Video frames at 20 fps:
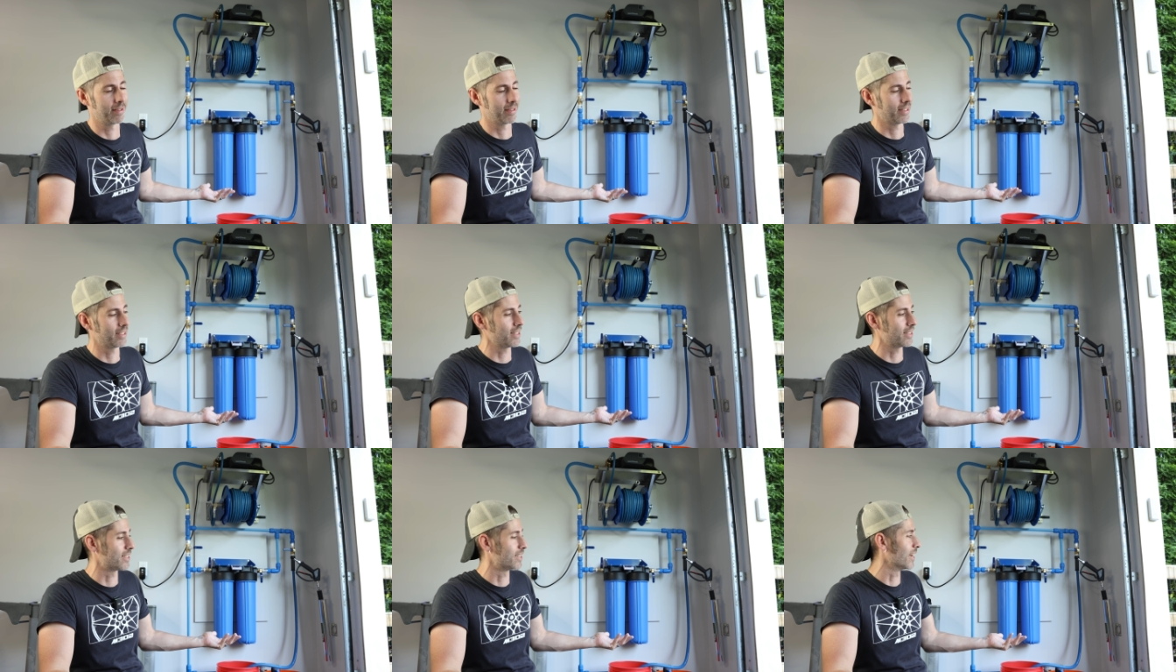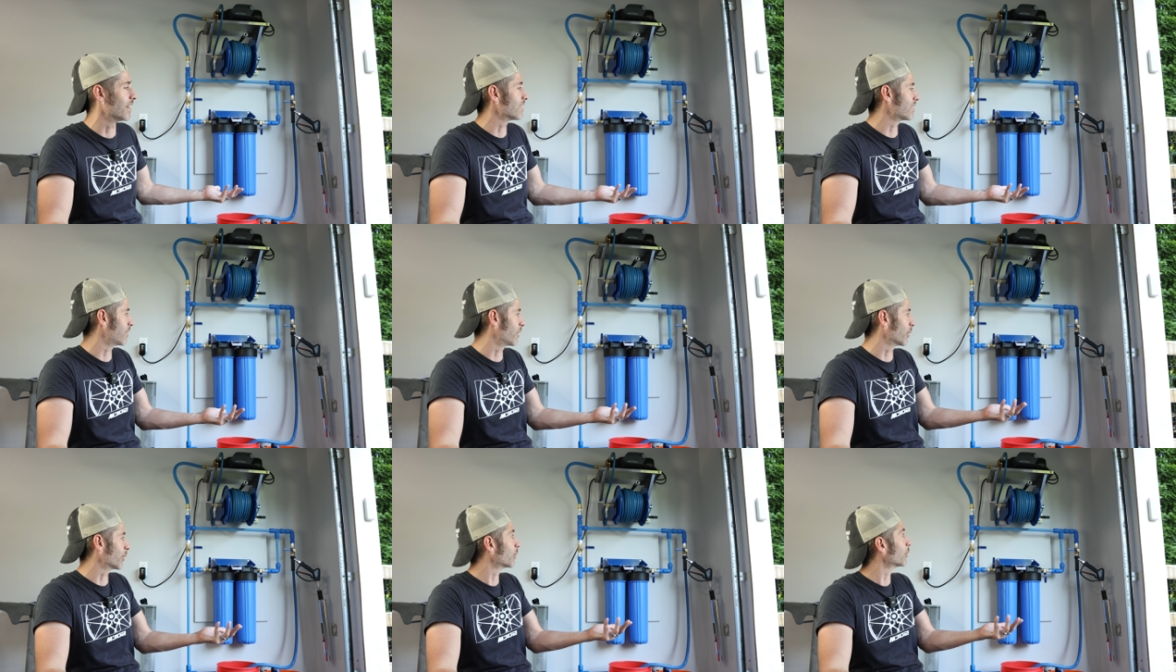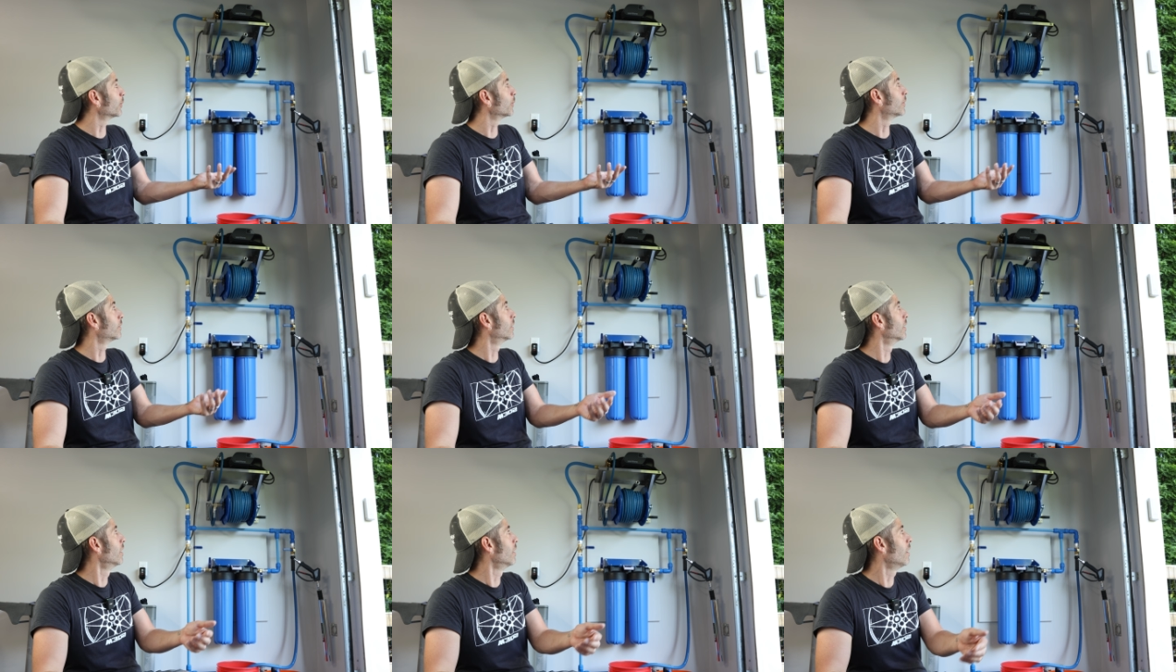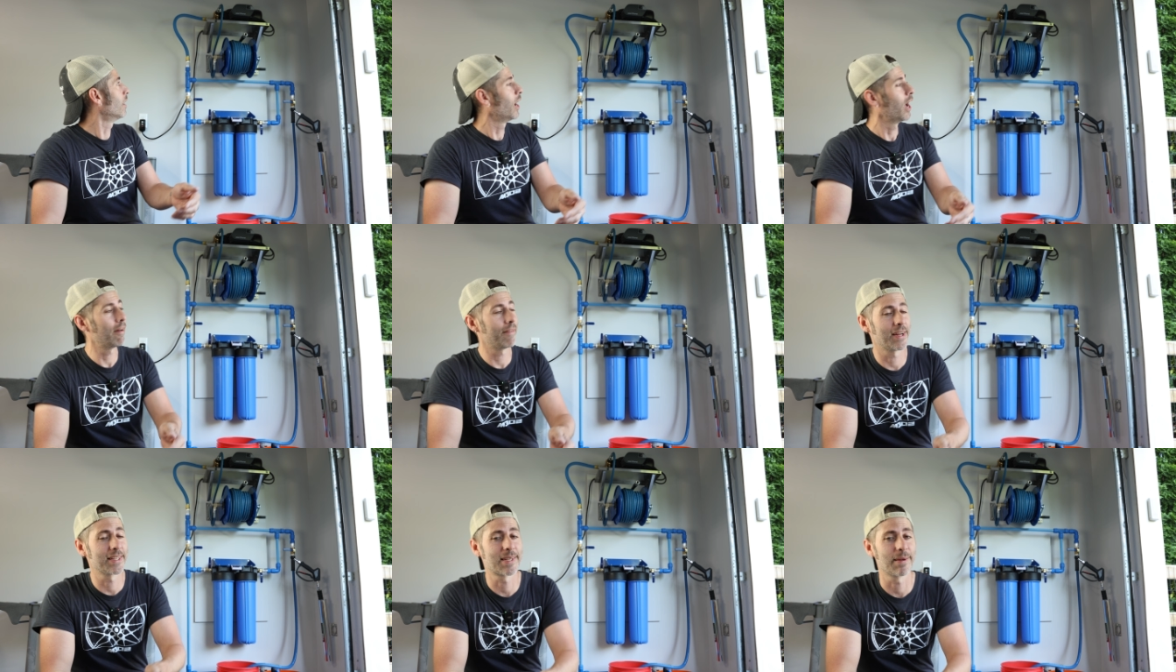It just does look cool.
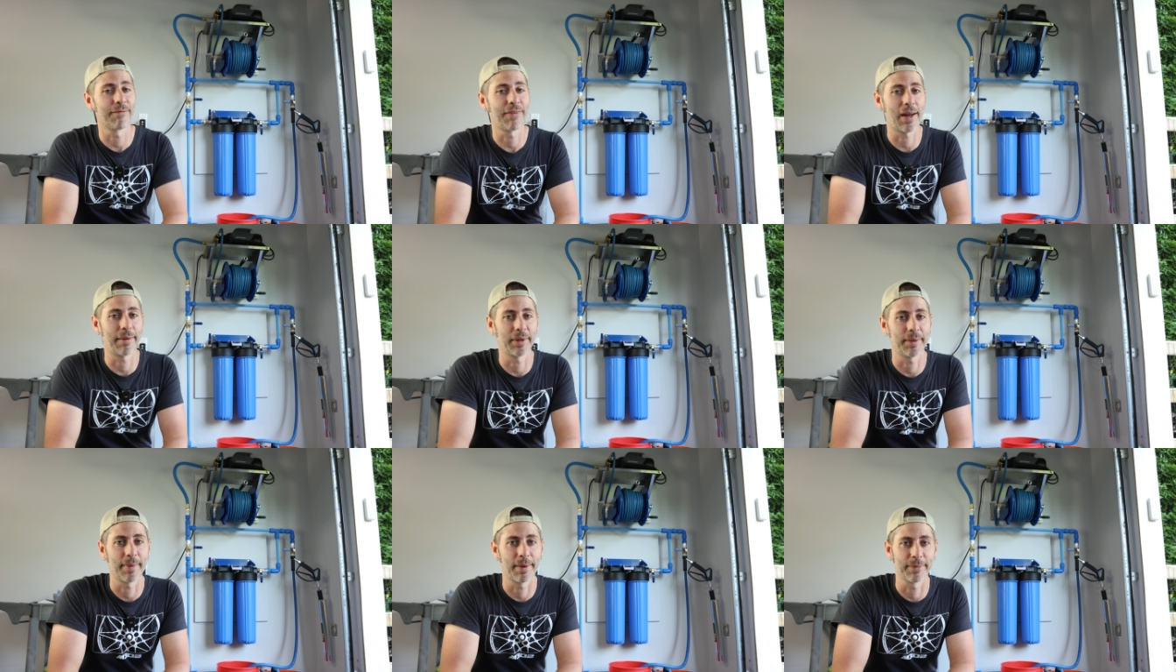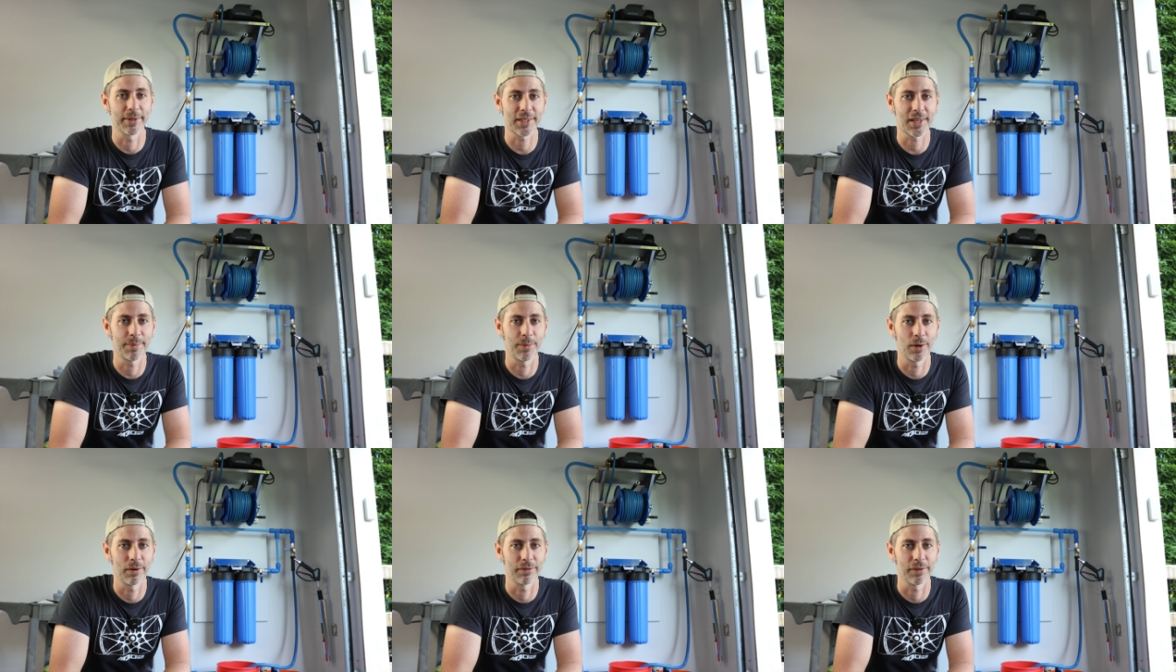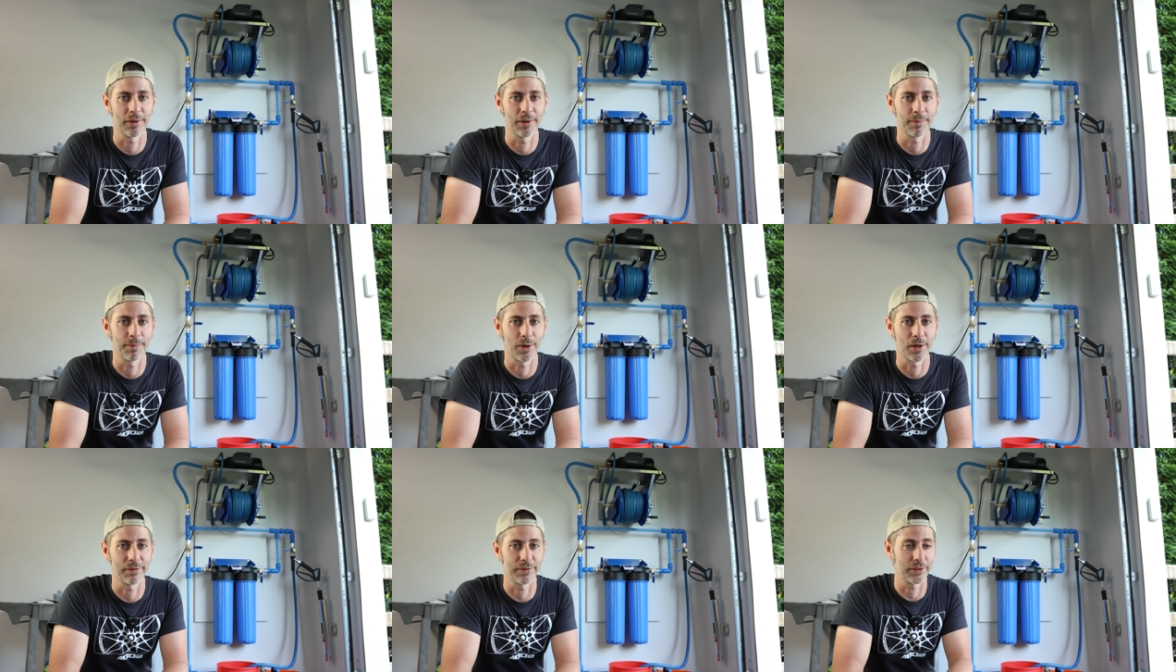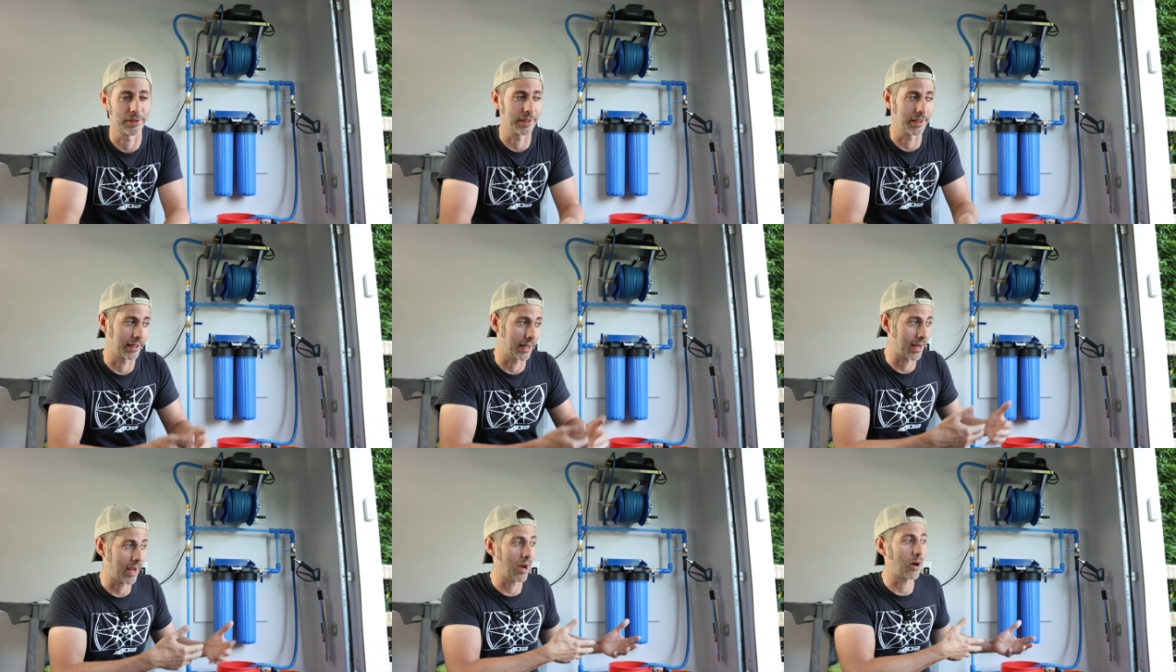I've had some family members come over and marvel
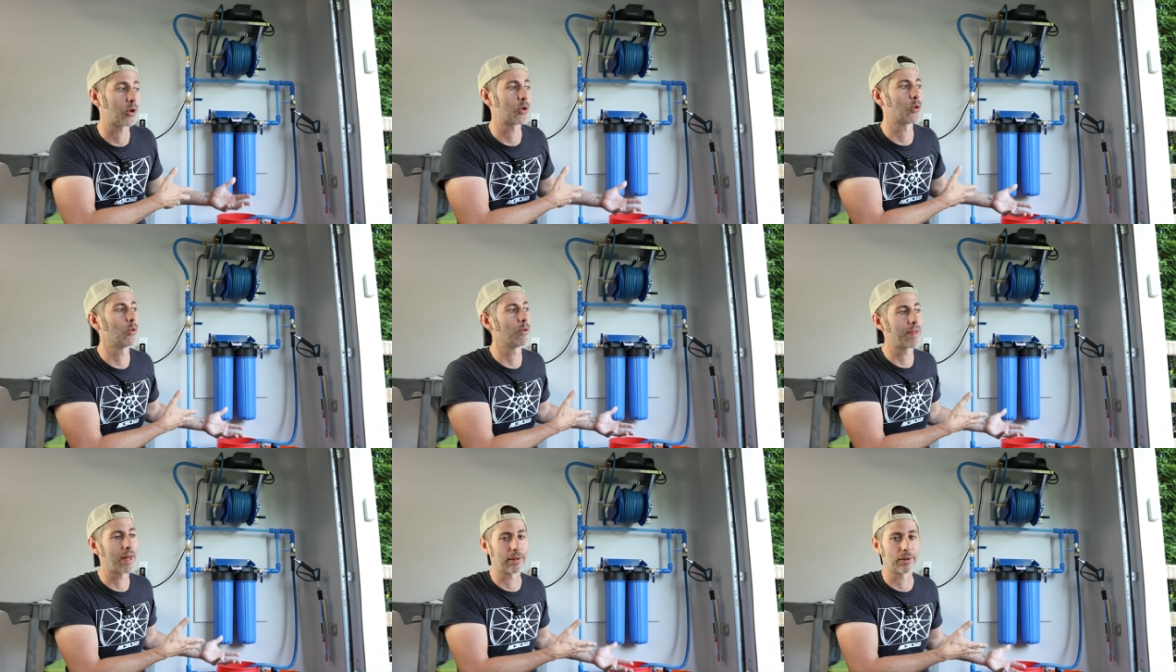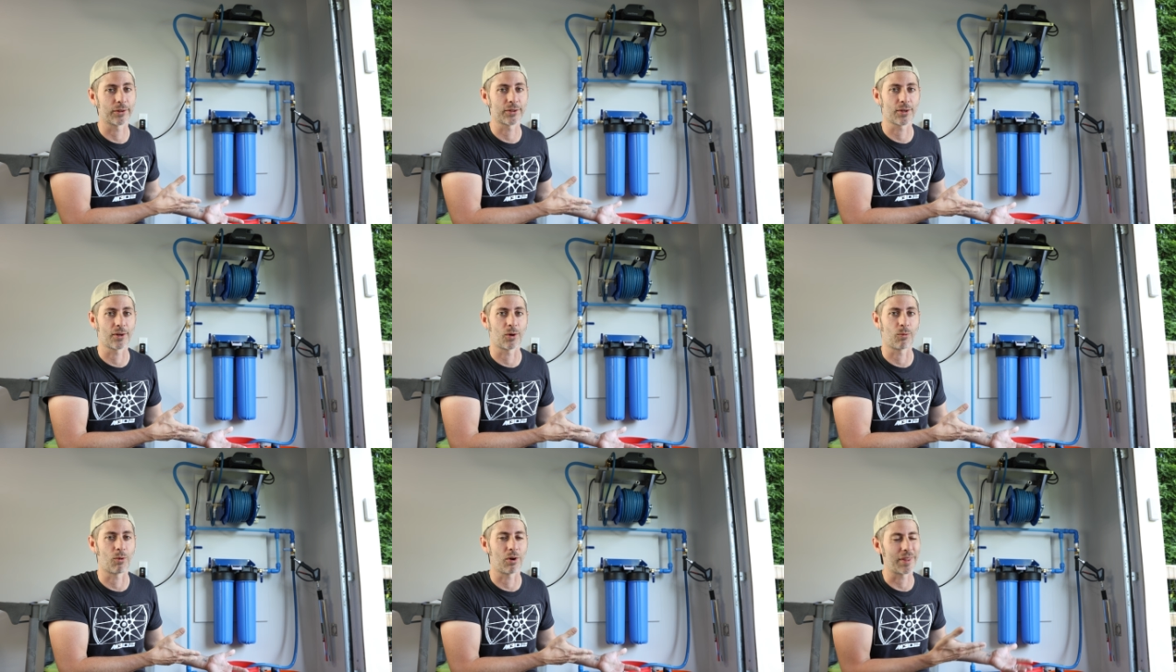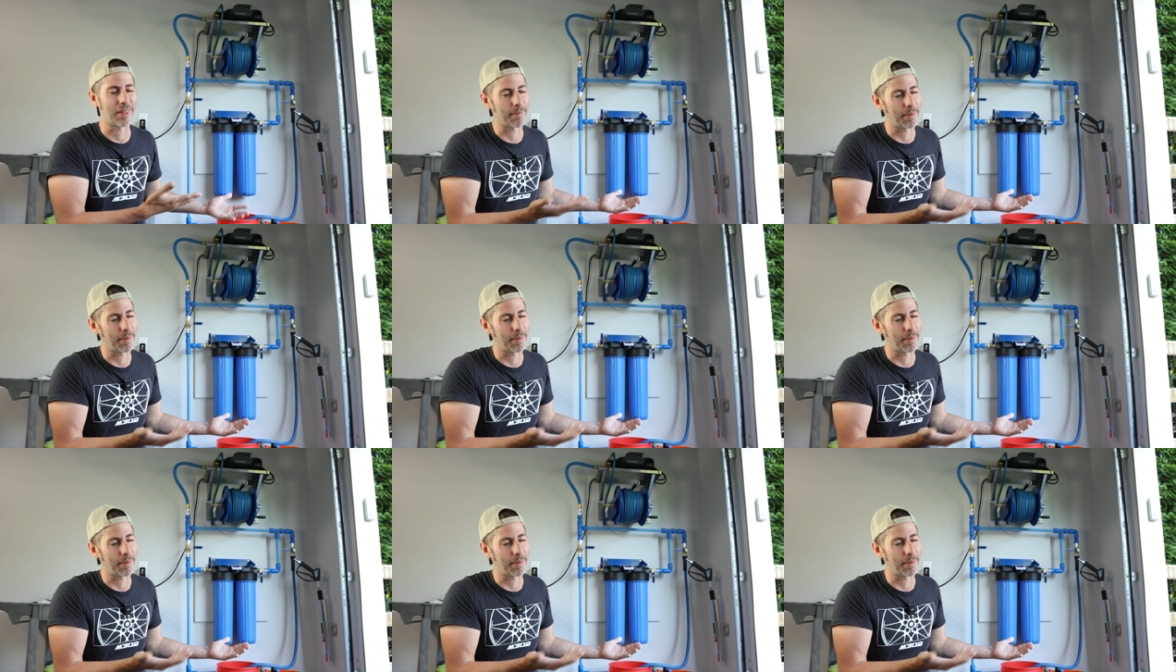at like how cool that looks on a wall.